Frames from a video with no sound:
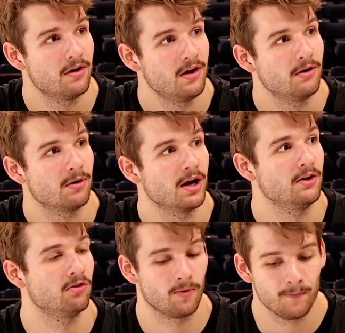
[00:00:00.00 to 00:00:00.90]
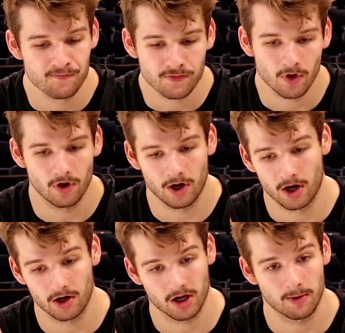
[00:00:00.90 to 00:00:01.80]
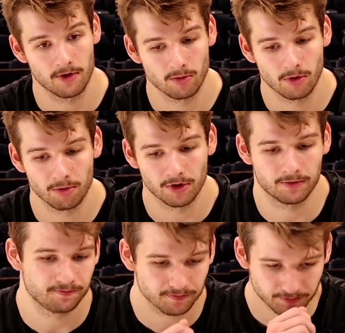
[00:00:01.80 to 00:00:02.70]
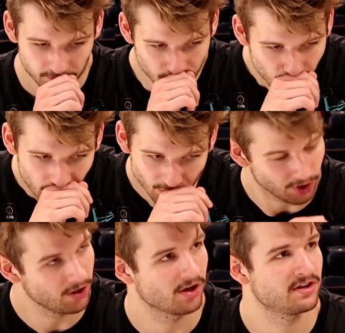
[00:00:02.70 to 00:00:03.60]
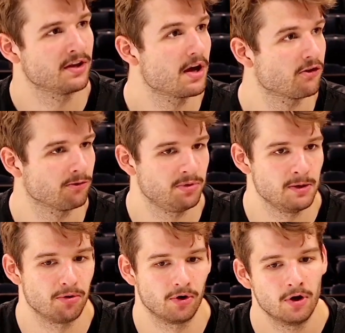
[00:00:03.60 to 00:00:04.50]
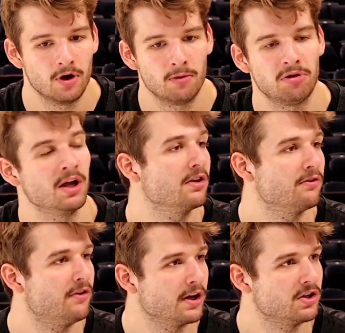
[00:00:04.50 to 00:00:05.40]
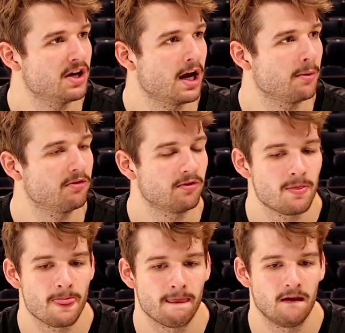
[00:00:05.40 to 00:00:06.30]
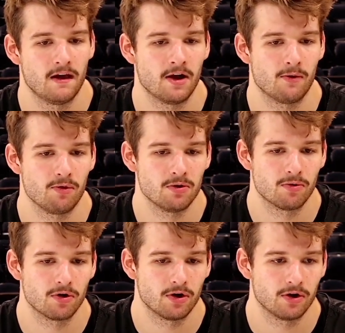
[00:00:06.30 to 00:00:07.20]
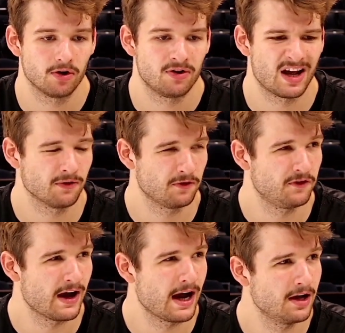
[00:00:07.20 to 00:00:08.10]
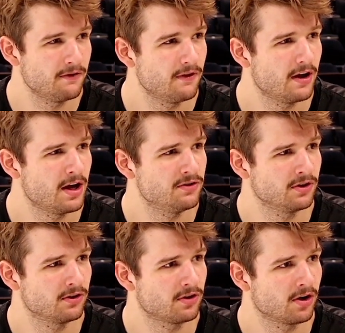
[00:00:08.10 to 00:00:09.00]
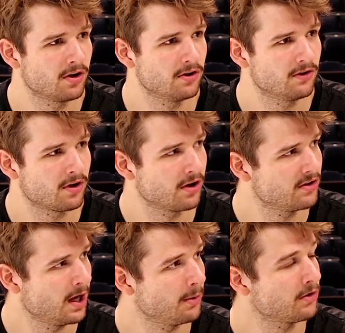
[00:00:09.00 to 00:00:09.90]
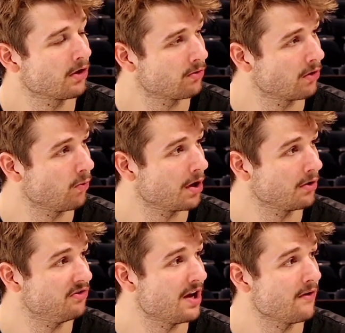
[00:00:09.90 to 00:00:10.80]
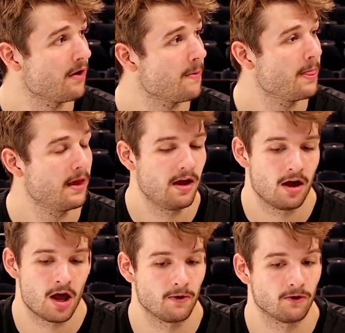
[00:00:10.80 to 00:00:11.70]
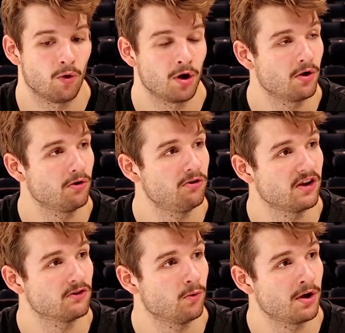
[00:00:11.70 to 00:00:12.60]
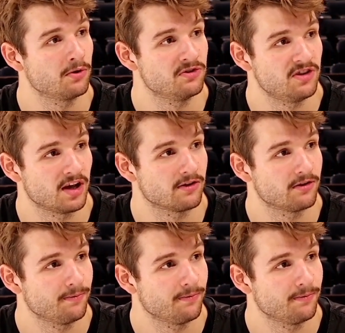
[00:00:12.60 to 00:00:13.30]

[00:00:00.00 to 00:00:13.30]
Right? So in our game in the home opener, right, you got 10,000 people playing the defending champs. And we were down 5 entering the target time. The target score was 107. And it was 106-106.